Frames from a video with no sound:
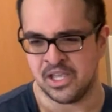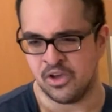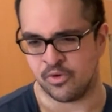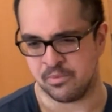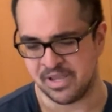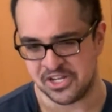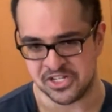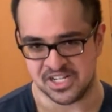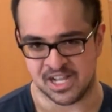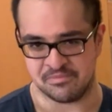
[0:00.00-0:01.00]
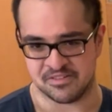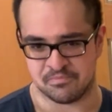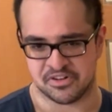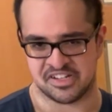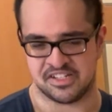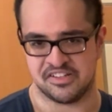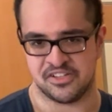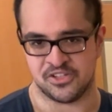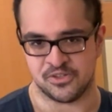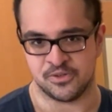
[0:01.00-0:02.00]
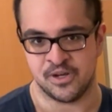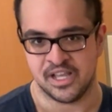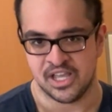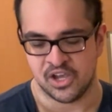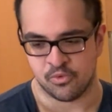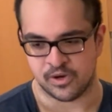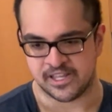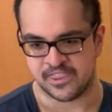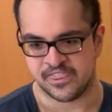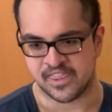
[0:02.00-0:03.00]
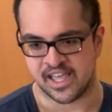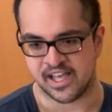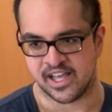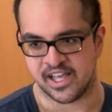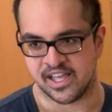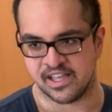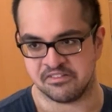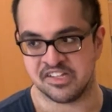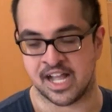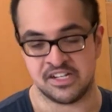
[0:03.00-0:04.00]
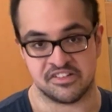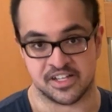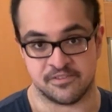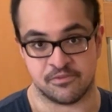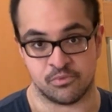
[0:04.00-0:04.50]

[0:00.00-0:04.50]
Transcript: When a patient comes and presents to you with signs of